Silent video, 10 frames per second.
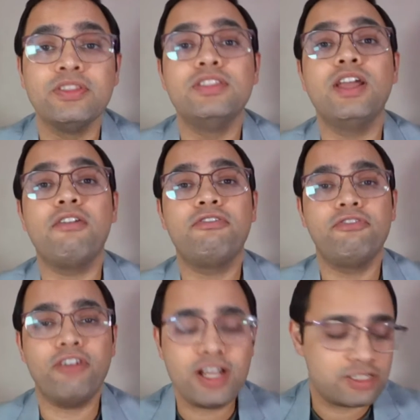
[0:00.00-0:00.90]
The
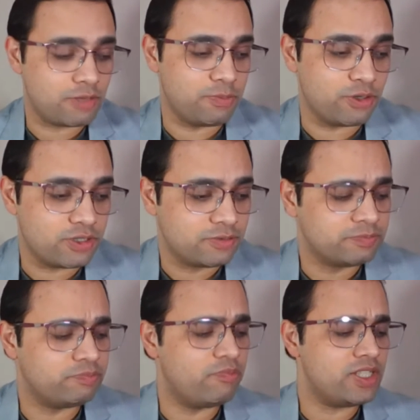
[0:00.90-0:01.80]
first book,
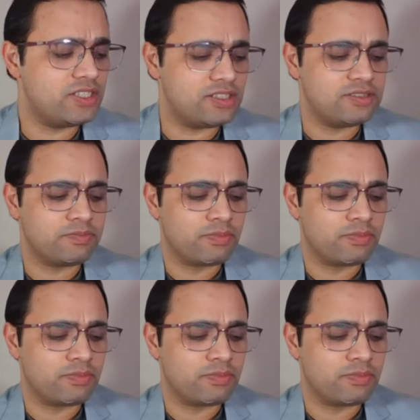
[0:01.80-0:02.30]
which is